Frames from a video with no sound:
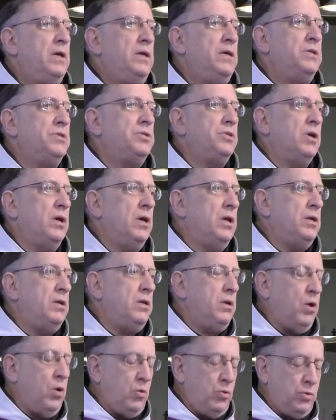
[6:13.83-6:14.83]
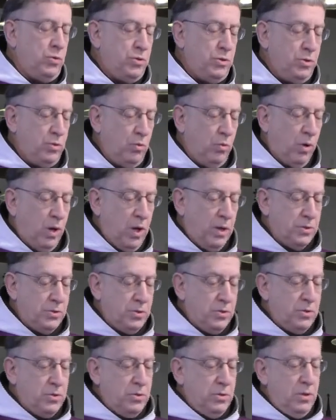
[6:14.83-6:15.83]
is unknown to
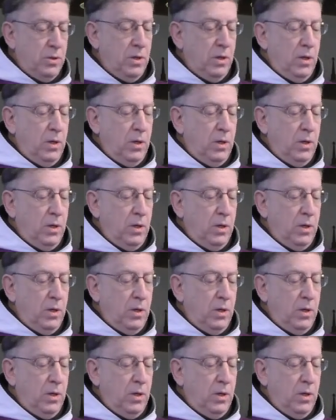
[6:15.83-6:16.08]
us.